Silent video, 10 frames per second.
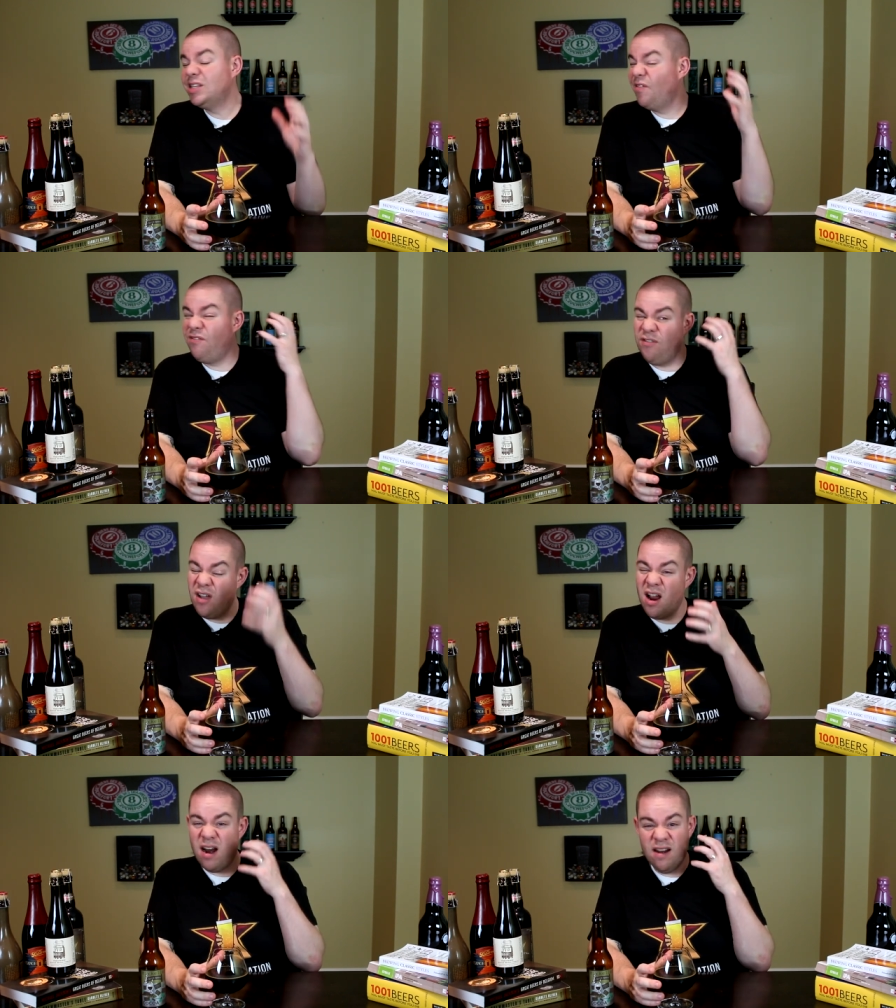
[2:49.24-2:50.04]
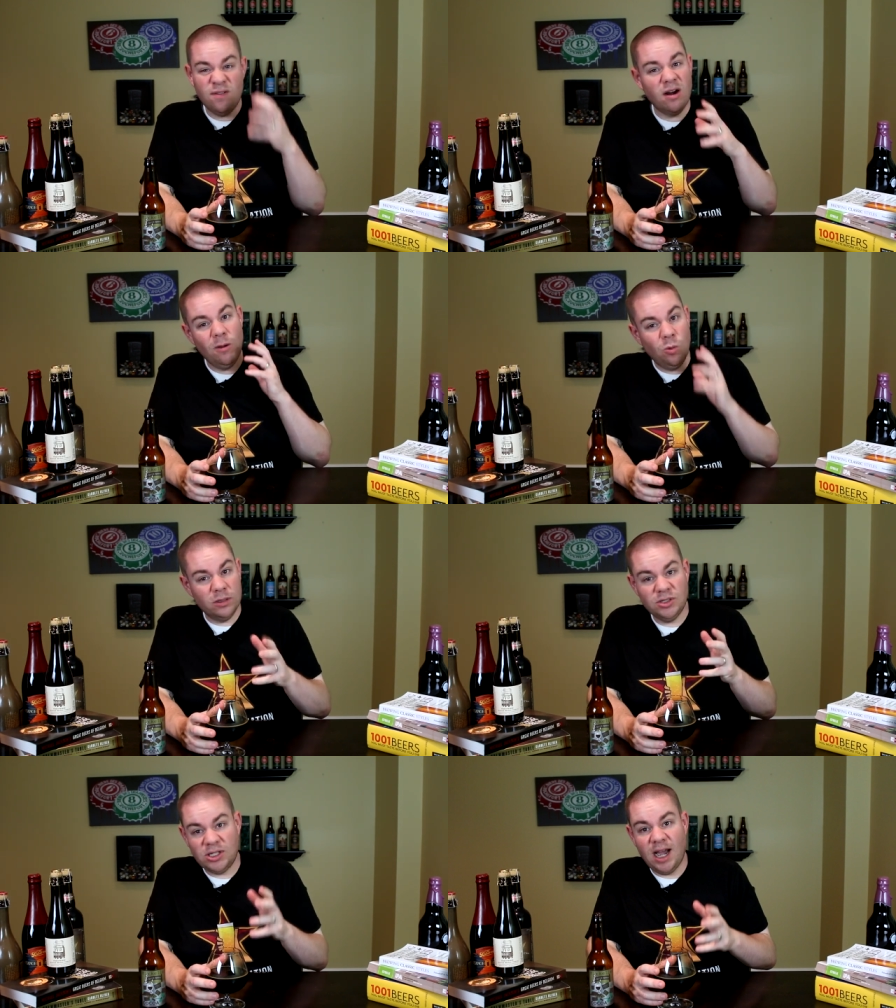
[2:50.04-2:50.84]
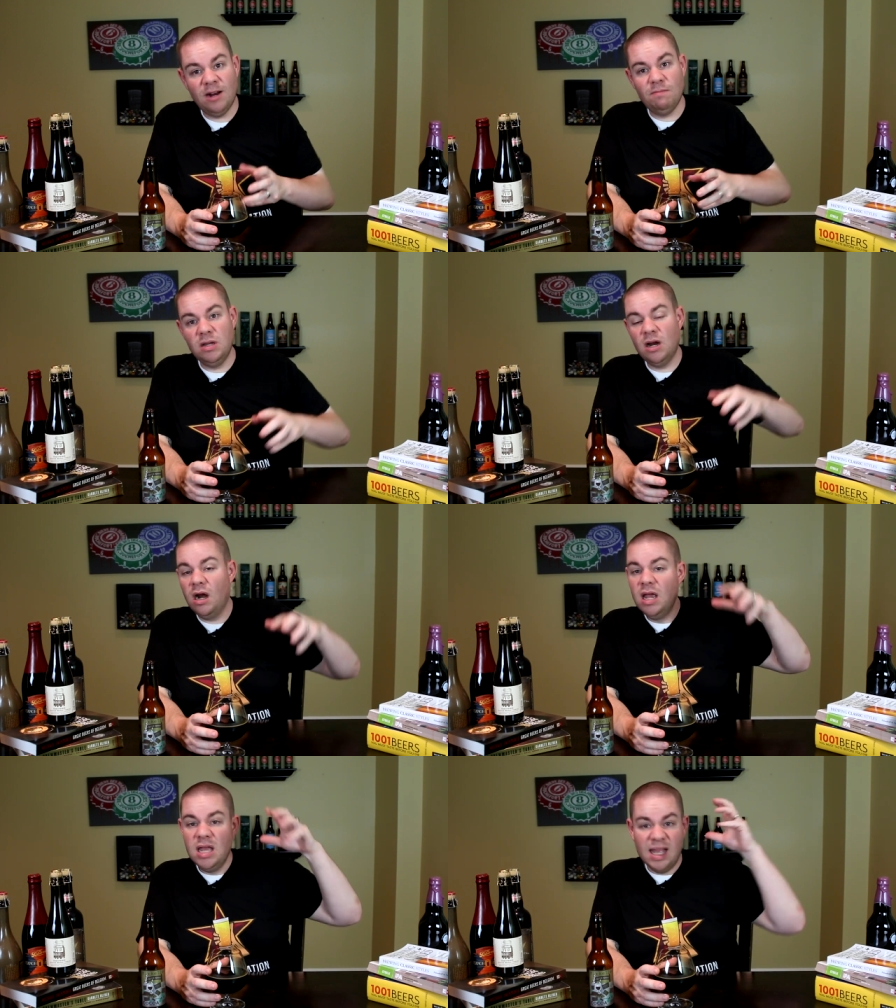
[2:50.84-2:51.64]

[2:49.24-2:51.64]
It's a very, very one-sided beer.